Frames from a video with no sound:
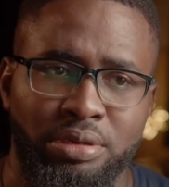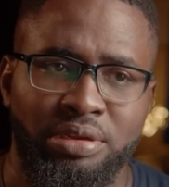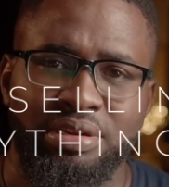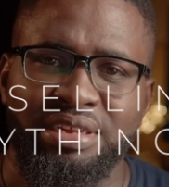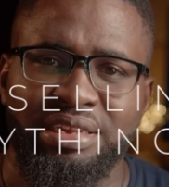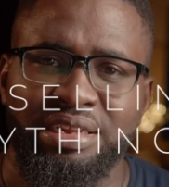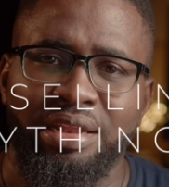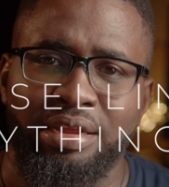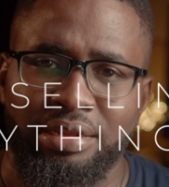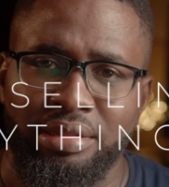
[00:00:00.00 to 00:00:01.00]
it doesn't
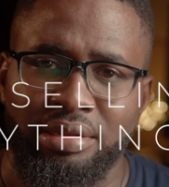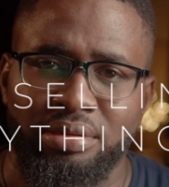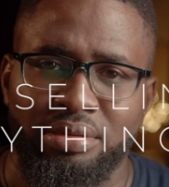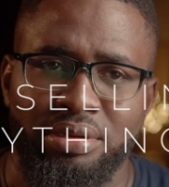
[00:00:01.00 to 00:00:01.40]
sell anything.